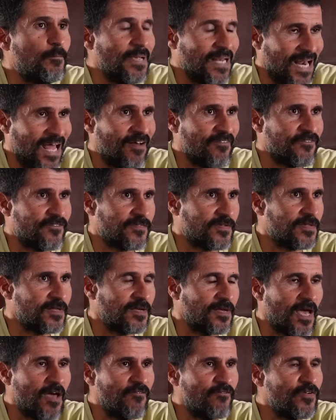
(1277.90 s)
beloved
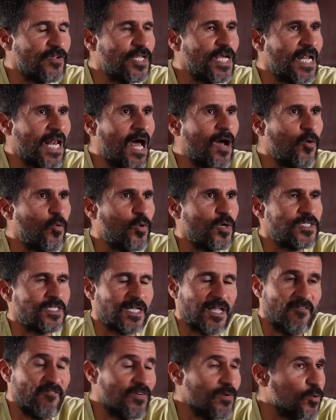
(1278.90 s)
everyday language
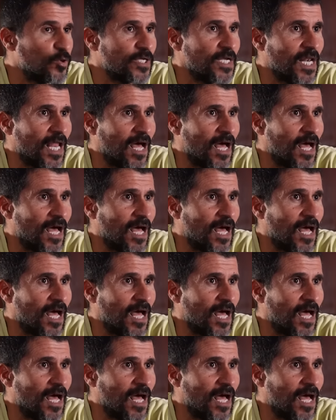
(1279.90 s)
that everybody